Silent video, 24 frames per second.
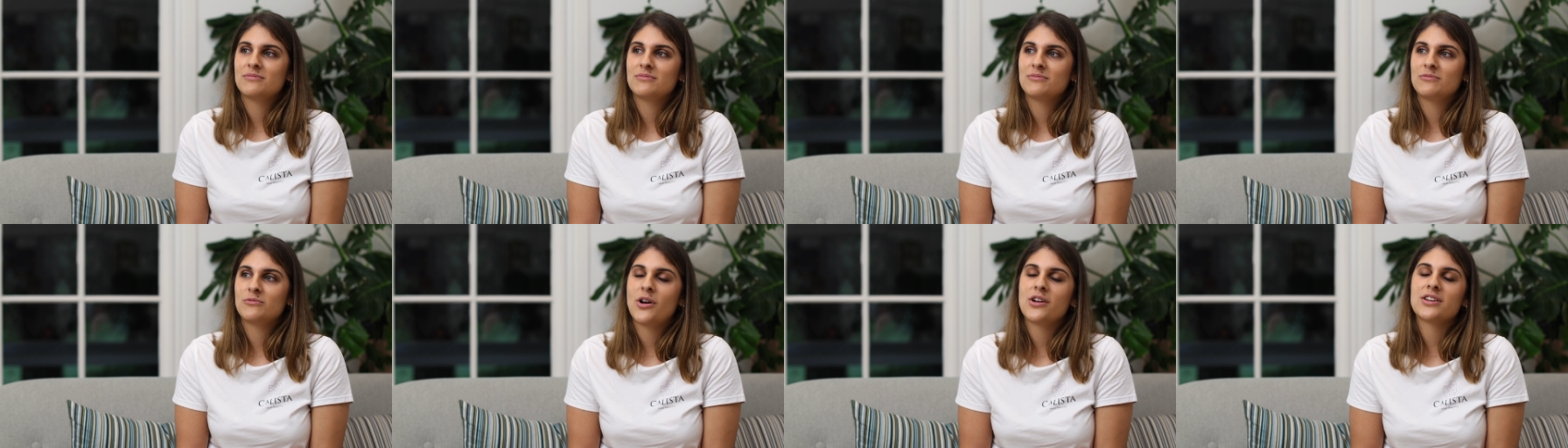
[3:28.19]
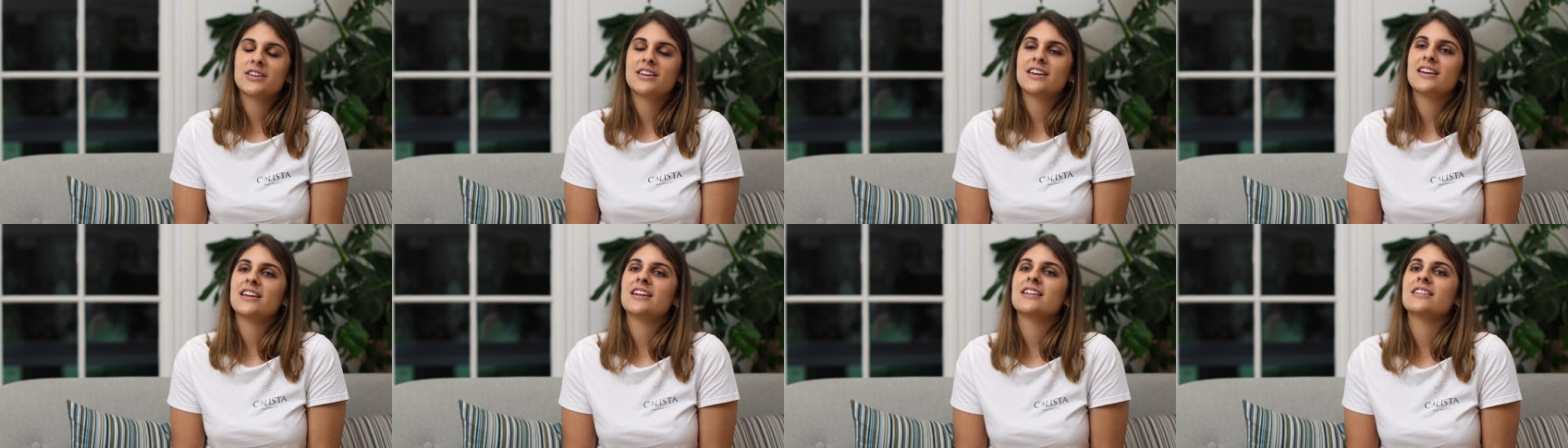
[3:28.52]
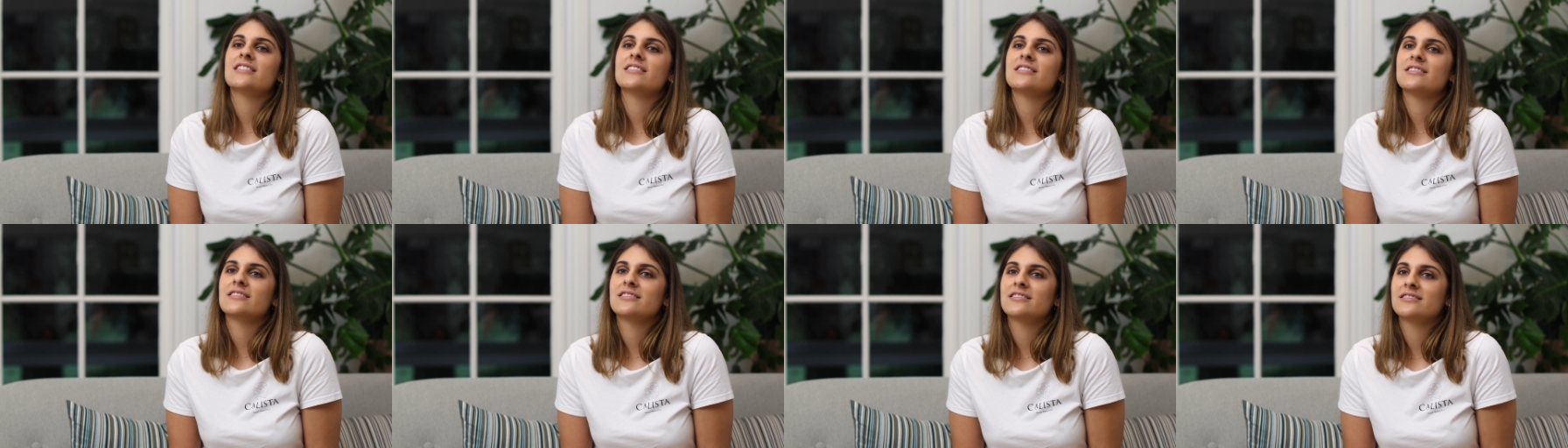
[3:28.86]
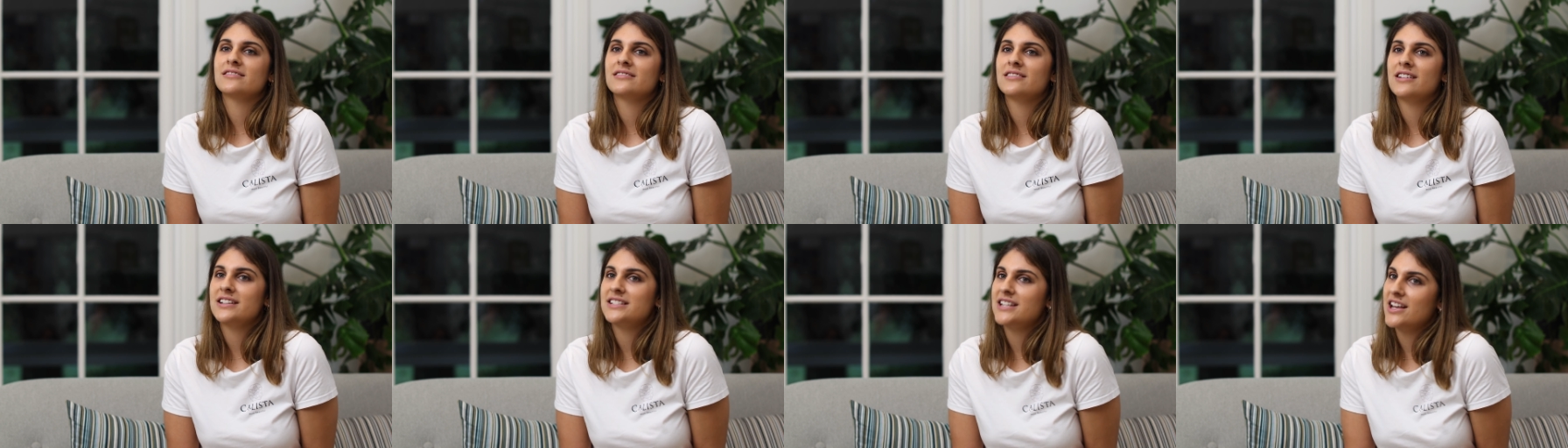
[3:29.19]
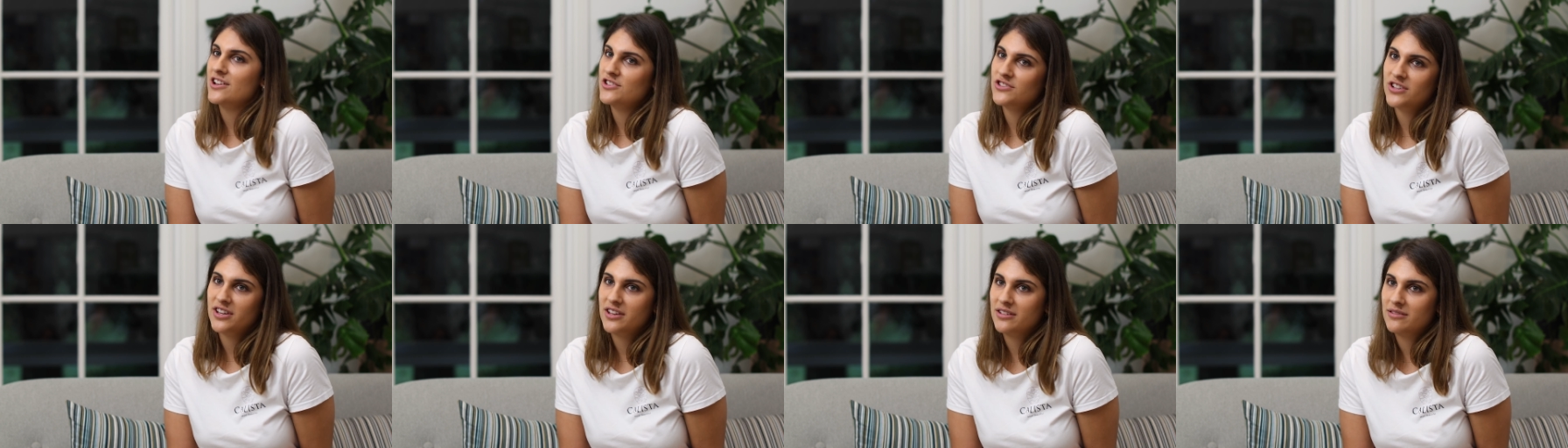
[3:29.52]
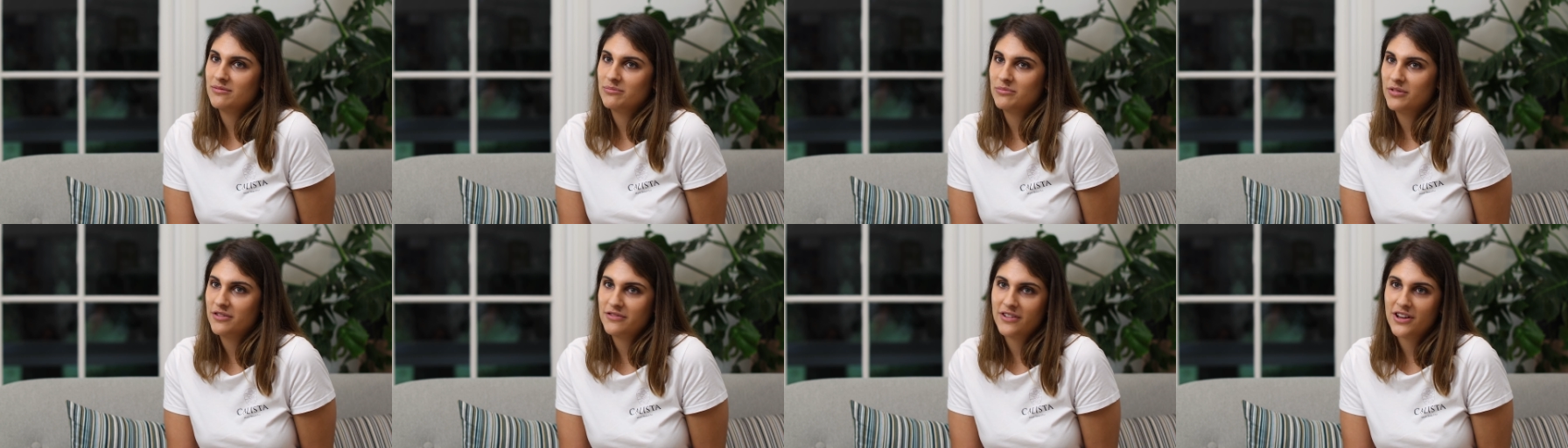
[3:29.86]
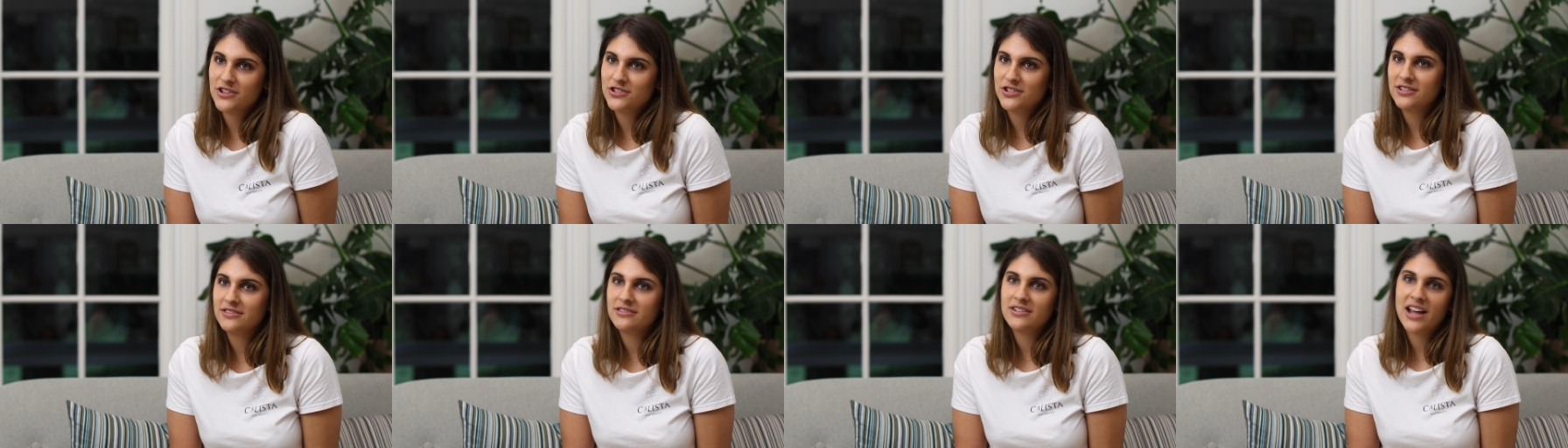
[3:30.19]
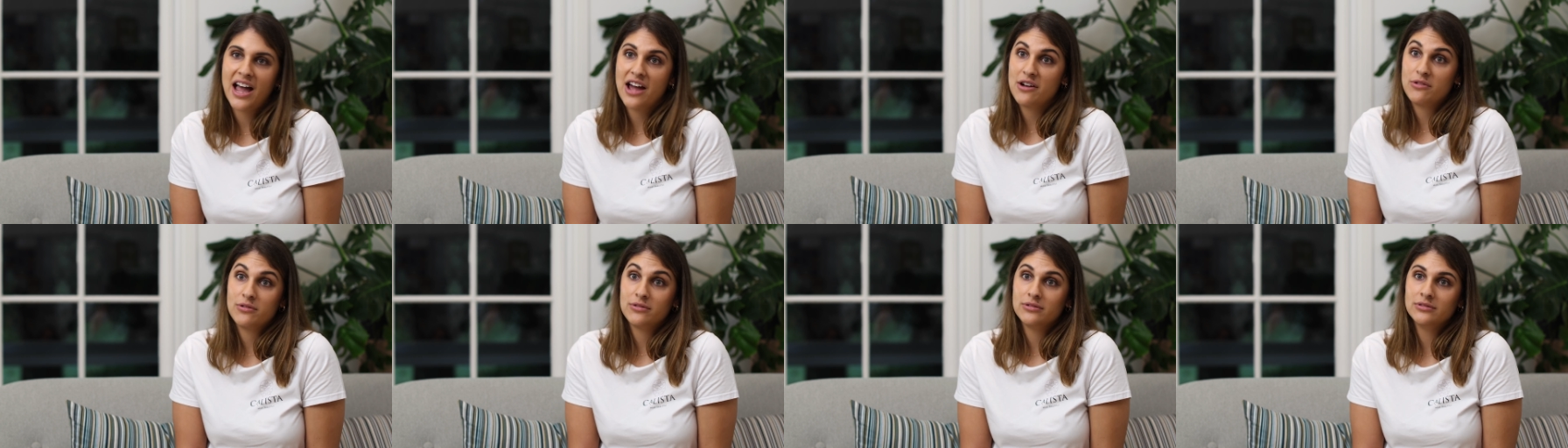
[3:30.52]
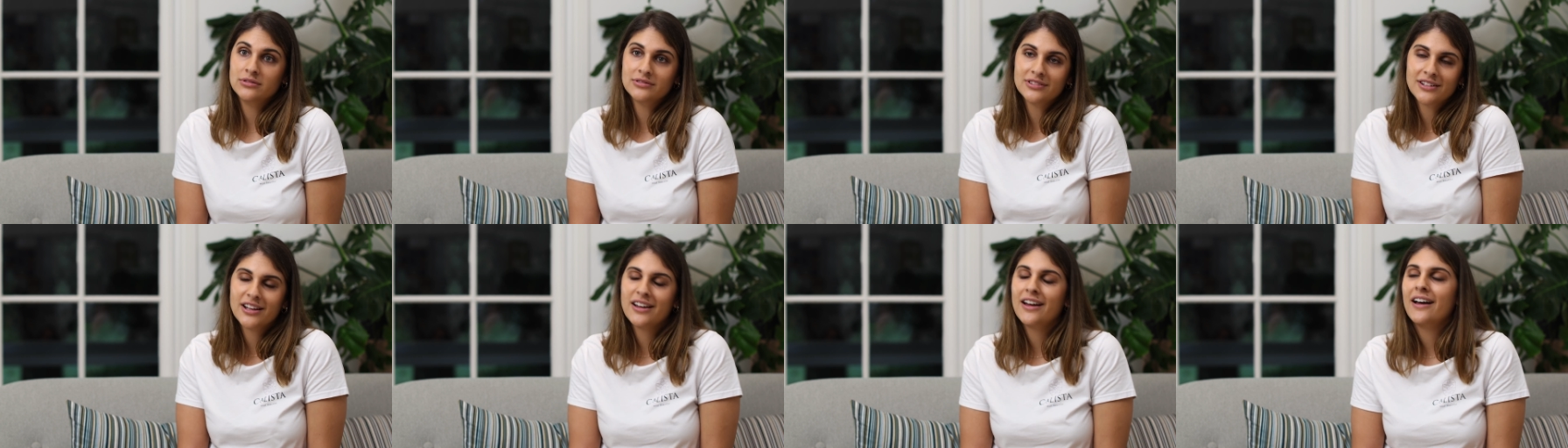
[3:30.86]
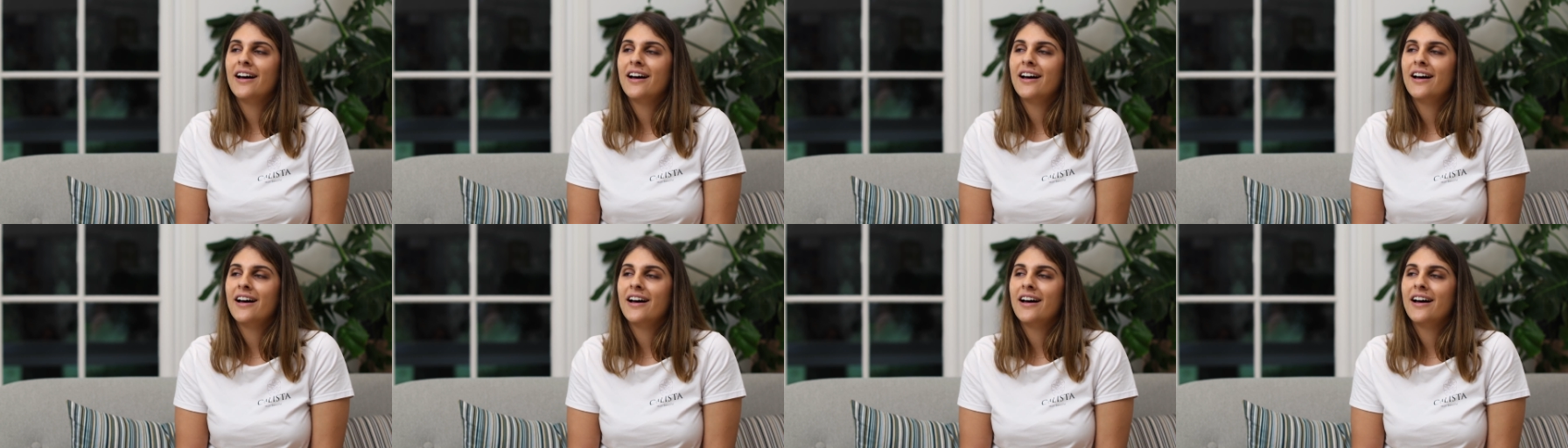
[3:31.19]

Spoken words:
working in a teaching profession at all.